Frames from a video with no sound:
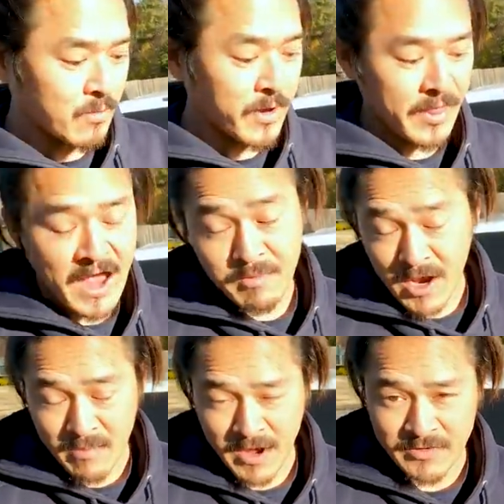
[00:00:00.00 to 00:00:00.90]
My
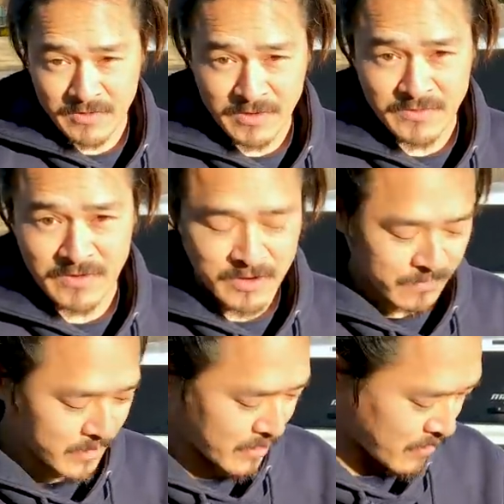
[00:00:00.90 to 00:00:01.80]
laptop actually goes in here
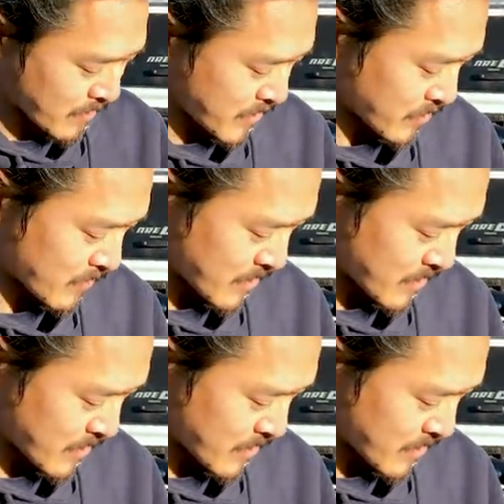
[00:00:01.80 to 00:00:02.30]
when I go hit the